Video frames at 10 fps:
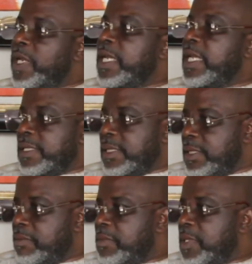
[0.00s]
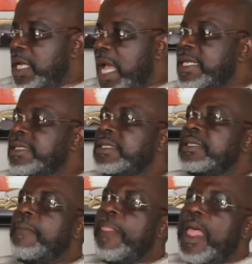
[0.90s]
within the system.
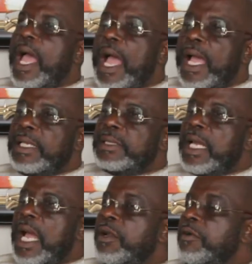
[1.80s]
As I, I